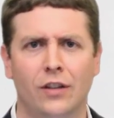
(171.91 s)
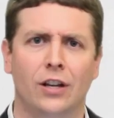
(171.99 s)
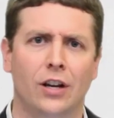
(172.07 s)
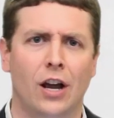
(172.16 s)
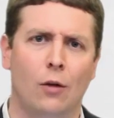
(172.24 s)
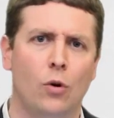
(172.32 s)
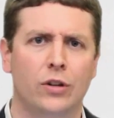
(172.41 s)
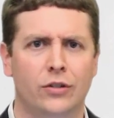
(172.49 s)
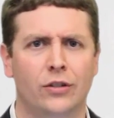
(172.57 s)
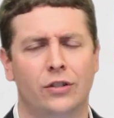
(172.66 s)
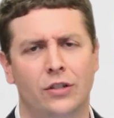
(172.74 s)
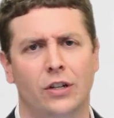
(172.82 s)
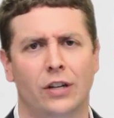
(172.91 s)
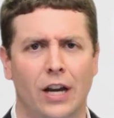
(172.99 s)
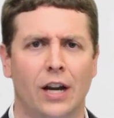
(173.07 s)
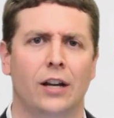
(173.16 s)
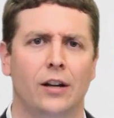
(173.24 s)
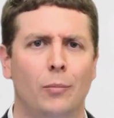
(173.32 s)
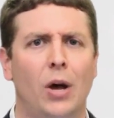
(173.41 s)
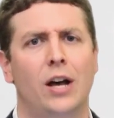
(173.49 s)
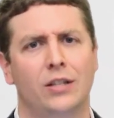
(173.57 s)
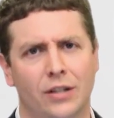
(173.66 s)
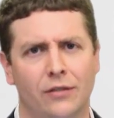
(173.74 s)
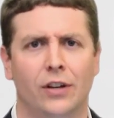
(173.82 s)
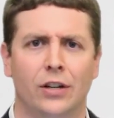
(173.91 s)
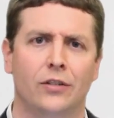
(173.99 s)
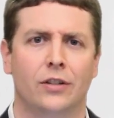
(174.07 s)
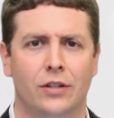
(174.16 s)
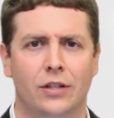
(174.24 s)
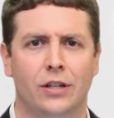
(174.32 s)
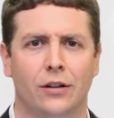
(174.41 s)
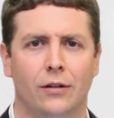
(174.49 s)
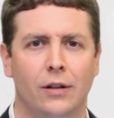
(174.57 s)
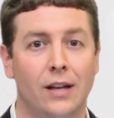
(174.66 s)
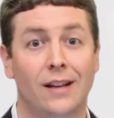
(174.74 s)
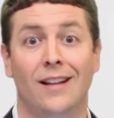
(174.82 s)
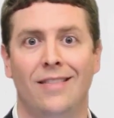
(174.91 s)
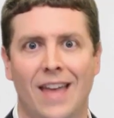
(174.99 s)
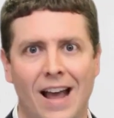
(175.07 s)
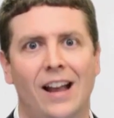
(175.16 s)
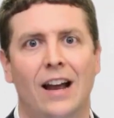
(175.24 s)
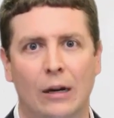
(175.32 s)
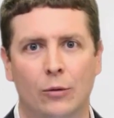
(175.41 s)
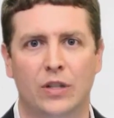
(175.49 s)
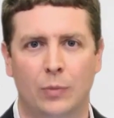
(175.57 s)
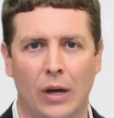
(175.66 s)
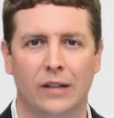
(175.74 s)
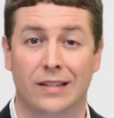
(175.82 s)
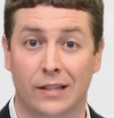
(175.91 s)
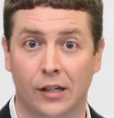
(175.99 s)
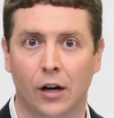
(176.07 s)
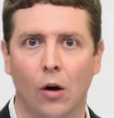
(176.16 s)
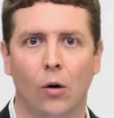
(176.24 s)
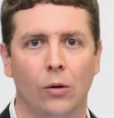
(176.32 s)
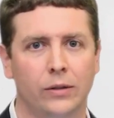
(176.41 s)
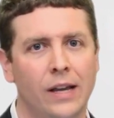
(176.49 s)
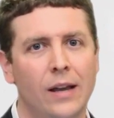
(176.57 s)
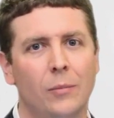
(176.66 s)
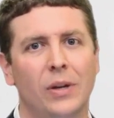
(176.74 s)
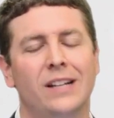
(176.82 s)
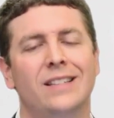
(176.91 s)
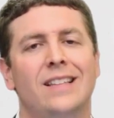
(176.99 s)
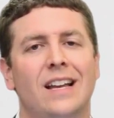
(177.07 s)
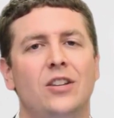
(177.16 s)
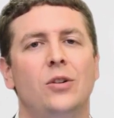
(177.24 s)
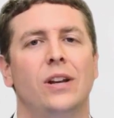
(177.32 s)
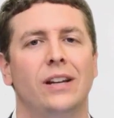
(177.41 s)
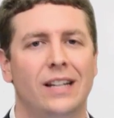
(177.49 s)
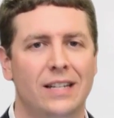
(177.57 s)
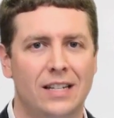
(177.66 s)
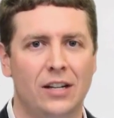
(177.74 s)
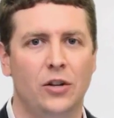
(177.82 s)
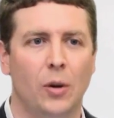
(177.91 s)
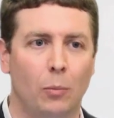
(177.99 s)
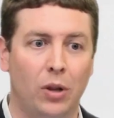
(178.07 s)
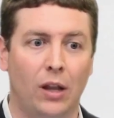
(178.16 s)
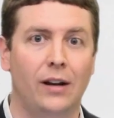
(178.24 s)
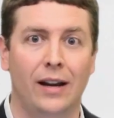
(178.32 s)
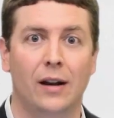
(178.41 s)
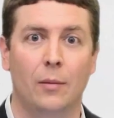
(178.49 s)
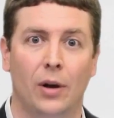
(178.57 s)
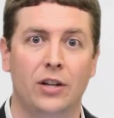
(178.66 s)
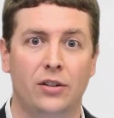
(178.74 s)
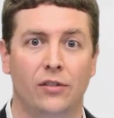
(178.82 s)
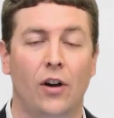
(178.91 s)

that I wasn't getting a positive end of this deal. That kind of response is gold, because then you can continue to plug in a bunch of